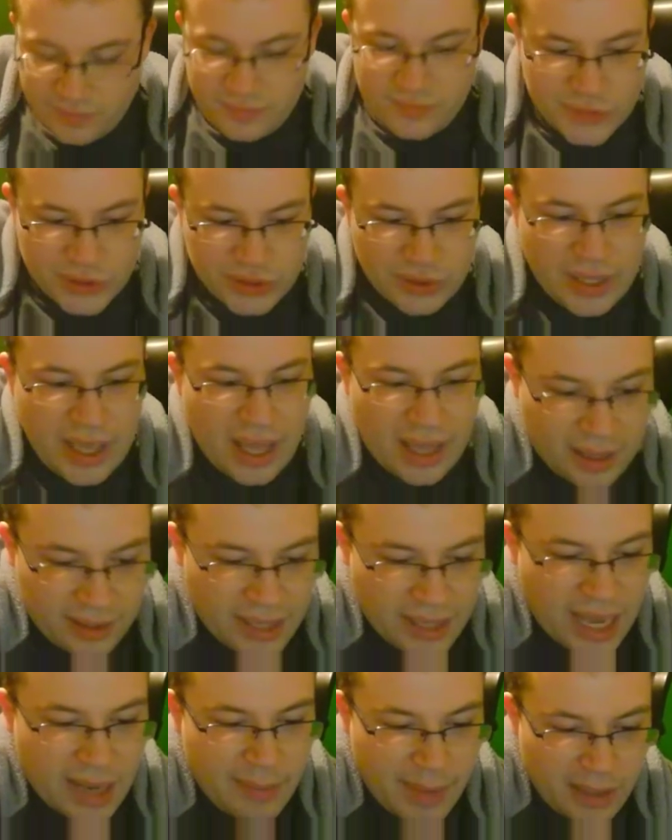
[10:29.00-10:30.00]
yeah,
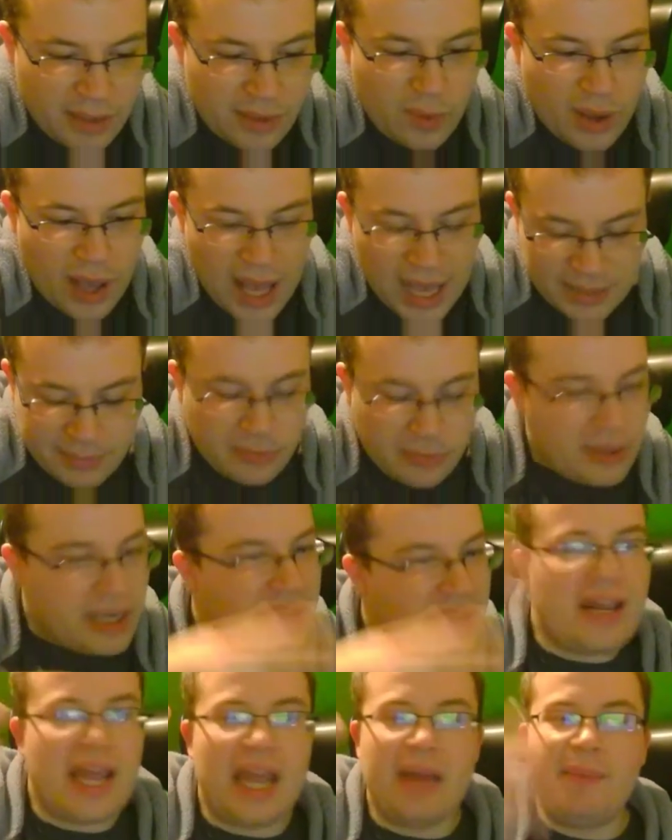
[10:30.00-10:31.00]
Ant-Man and the Wasp,
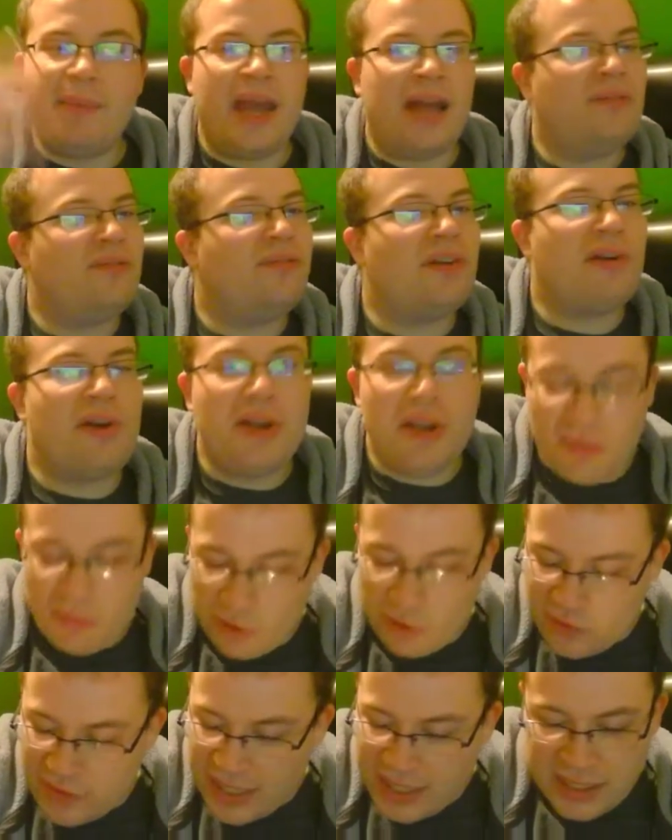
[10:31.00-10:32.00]
even Ant-Man, very good
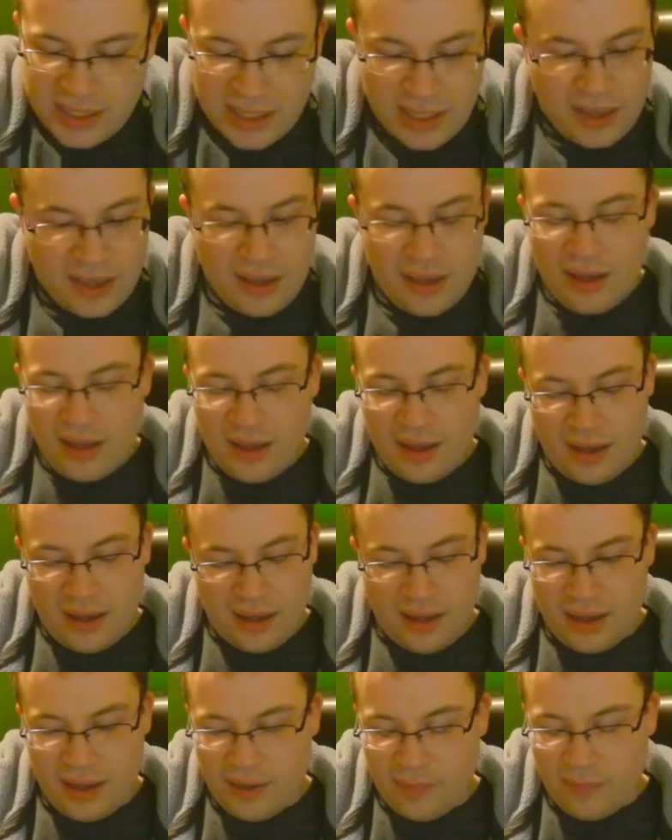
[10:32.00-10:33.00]
movies.
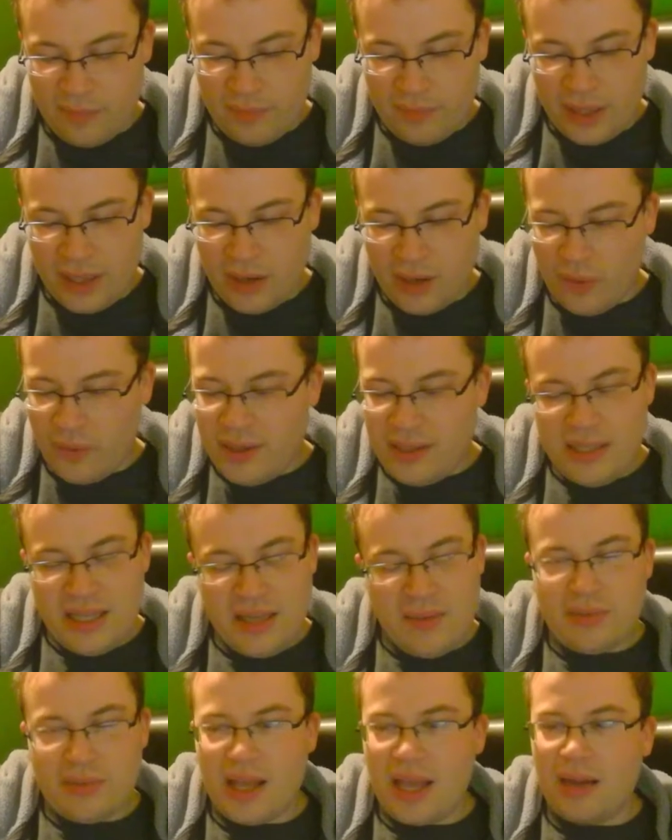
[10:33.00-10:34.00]
It always
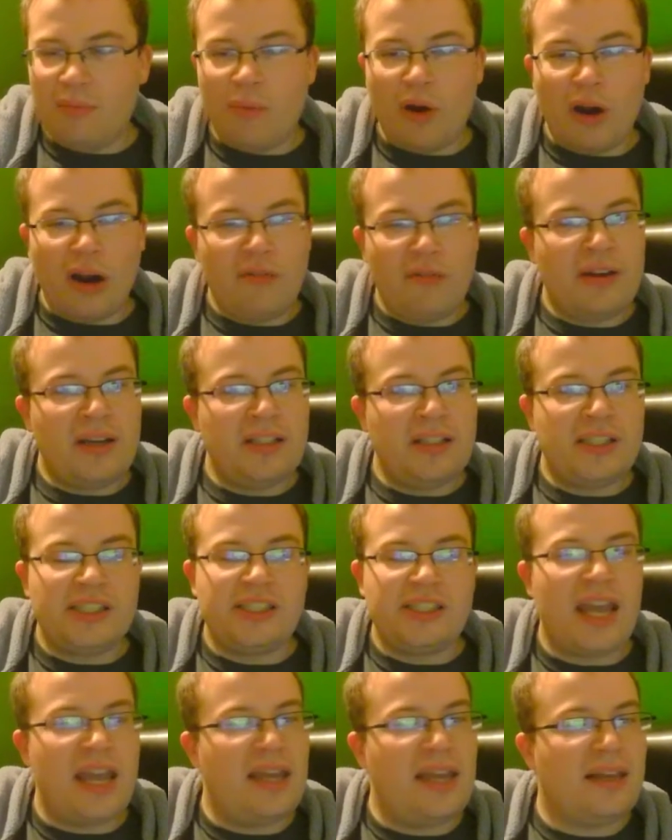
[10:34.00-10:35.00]
seems like Marvel can just
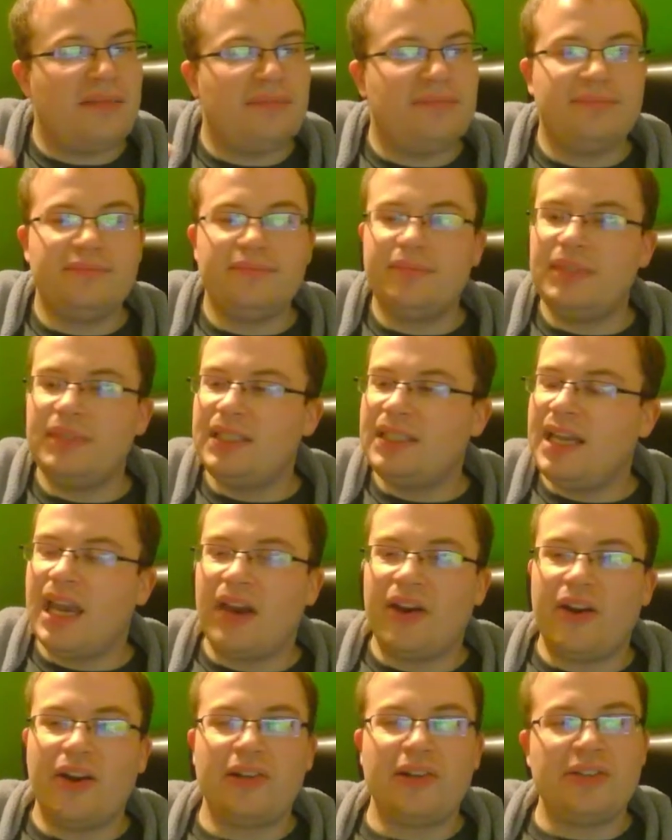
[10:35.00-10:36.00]
take
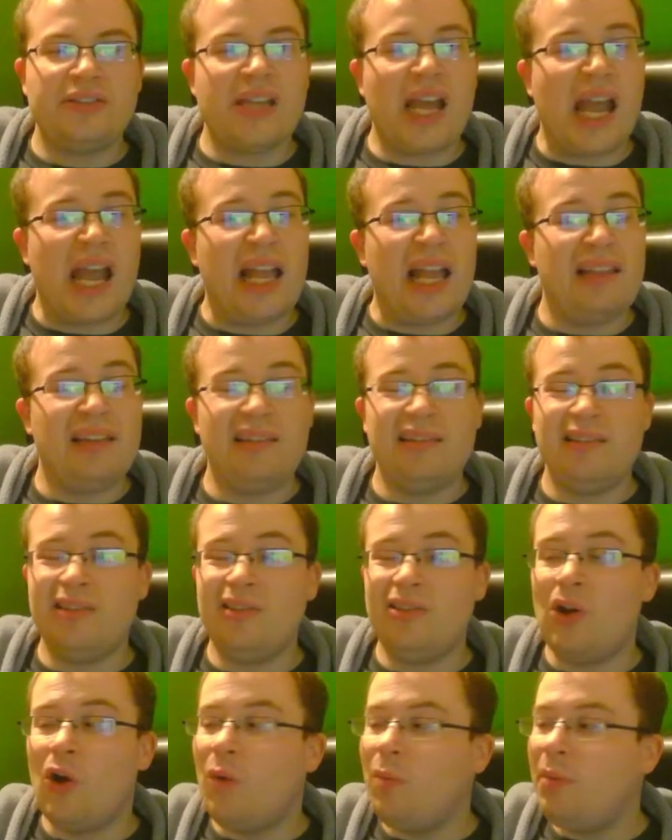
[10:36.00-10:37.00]
characters that
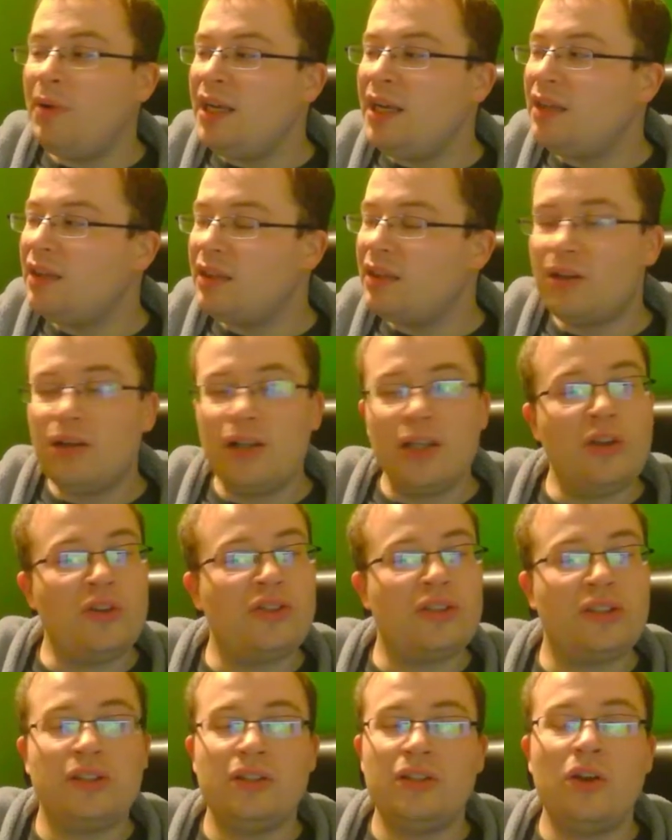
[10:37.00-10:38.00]
nobody knows
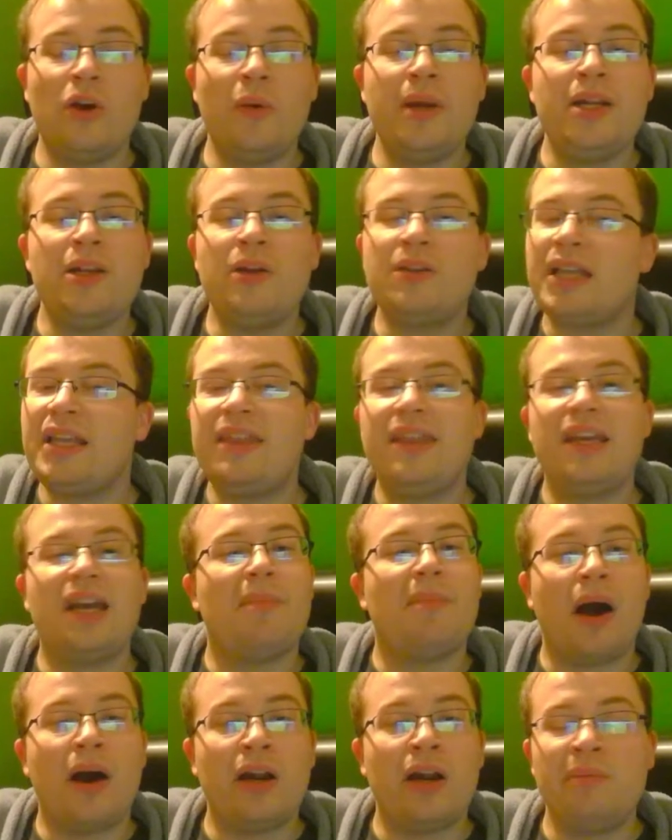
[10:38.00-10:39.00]
anything
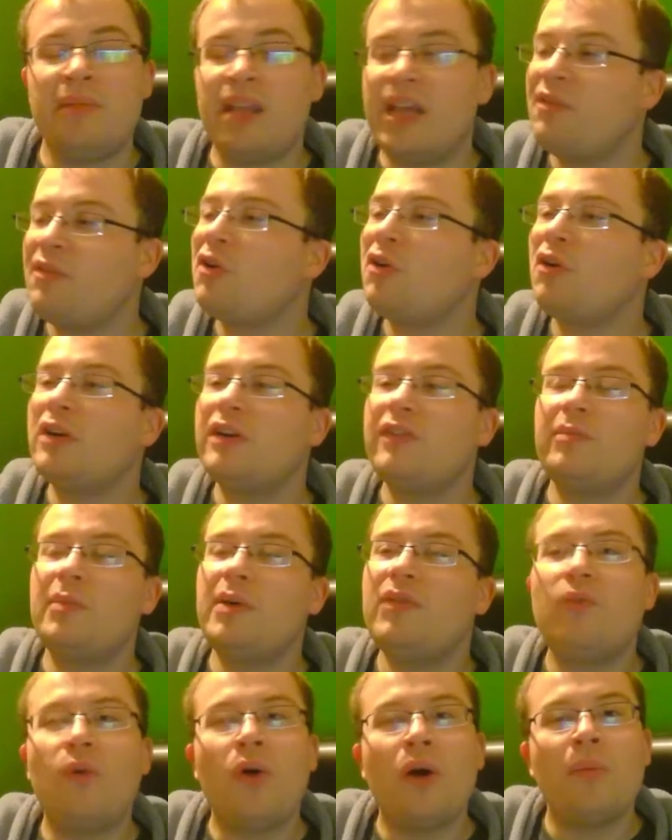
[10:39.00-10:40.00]
about them, never heard of them
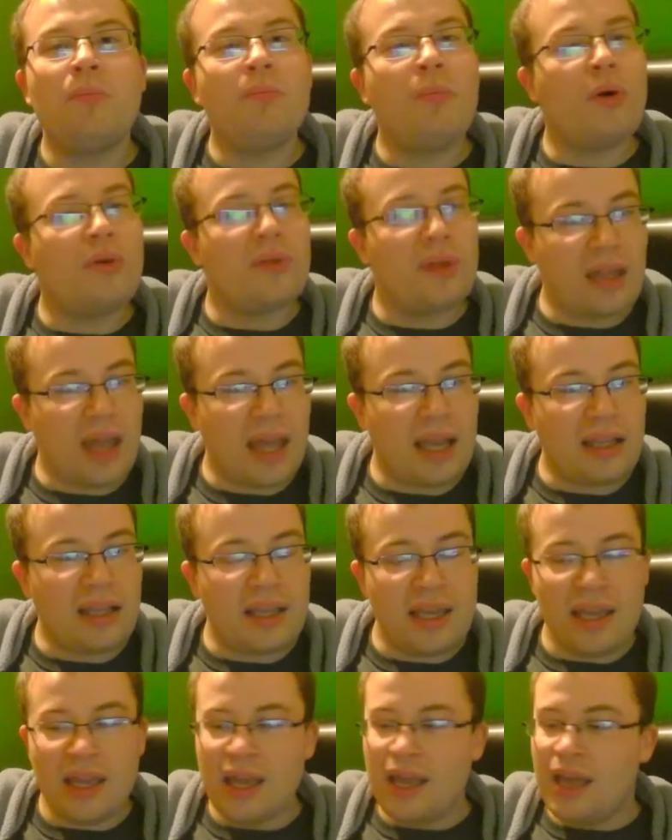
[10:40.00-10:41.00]
before, more than
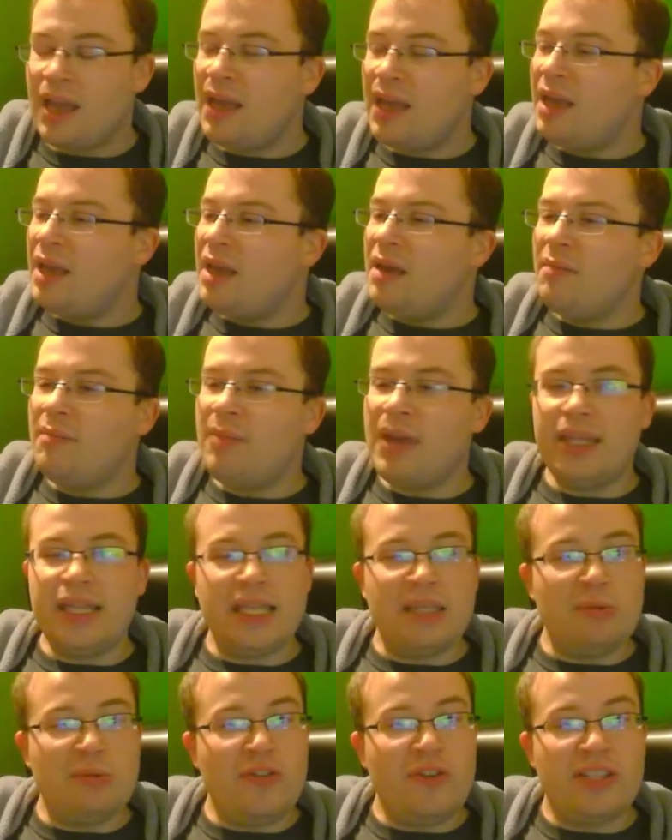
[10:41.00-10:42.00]
likely, make
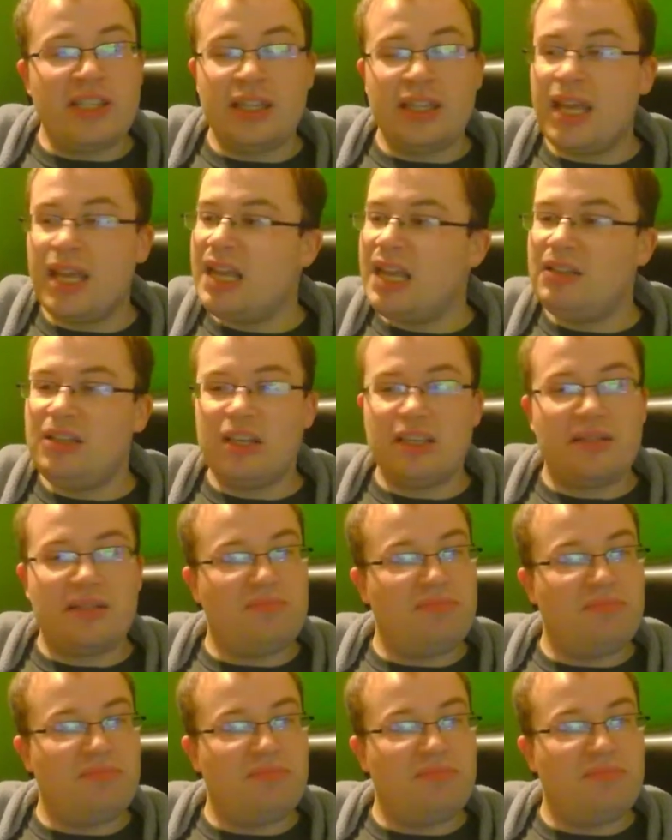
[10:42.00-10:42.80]
these movies, and they just,